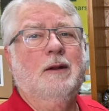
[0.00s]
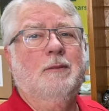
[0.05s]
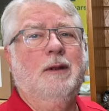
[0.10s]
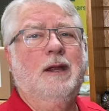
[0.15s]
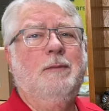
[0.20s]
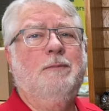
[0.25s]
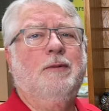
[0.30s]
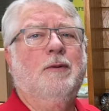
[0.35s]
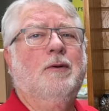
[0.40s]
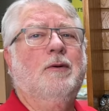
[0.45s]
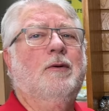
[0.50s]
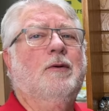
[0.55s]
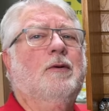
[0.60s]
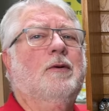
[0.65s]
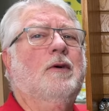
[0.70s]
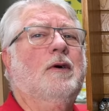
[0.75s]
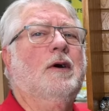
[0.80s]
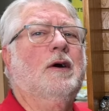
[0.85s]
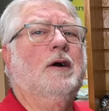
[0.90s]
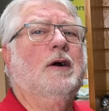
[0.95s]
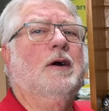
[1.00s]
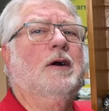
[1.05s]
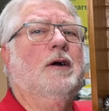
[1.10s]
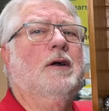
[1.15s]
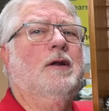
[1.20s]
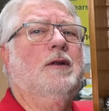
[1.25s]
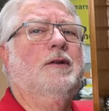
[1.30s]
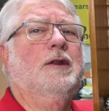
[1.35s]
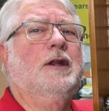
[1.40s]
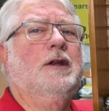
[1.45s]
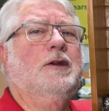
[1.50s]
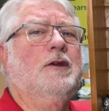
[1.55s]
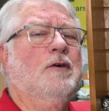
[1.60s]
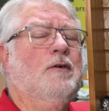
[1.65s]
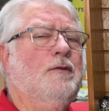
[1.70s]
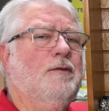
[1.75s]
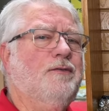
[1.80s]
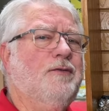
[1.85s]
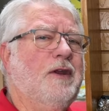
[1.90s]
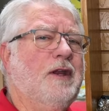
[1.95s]
People that
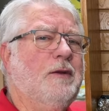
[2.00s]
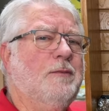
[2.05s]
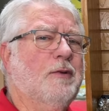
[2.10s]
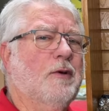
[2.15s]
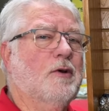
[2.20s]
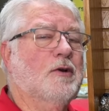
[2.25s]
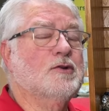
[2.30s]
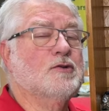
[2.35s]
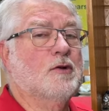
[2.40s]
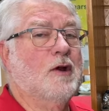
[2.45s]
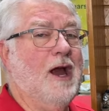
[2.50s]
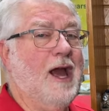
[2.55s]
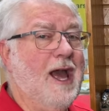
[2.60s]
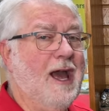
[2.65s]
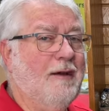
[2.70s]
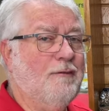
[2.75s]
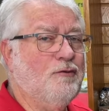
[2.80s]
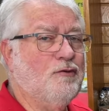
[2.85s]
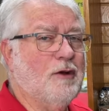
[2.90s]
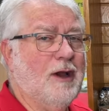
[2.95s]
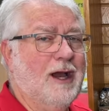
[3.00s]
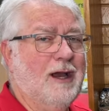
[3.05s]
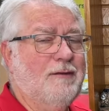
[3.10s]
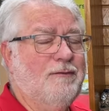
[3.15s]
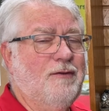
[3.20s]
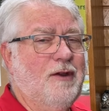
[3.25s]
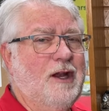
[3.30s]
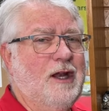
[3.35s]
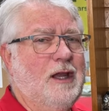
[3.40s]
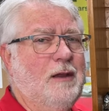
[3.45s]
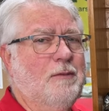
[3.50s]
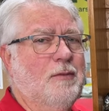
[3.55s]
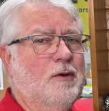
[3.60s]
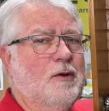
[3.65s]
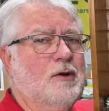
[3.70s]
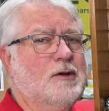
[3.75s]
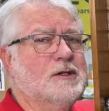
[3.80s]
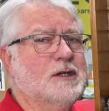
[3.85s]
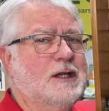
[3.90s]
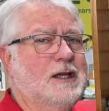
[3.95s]
don't feed birds or have tried feeding
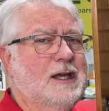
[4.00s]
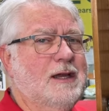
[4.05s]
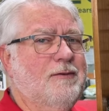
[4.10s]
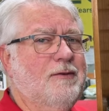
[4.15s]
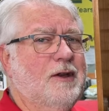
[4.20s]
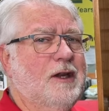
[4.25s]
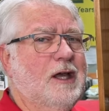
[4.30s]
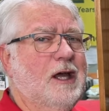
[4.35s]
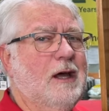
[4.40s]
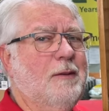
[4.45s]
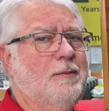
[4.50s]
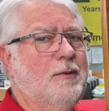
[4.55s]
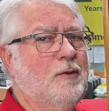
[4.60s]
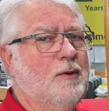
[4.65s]
birds and give it up,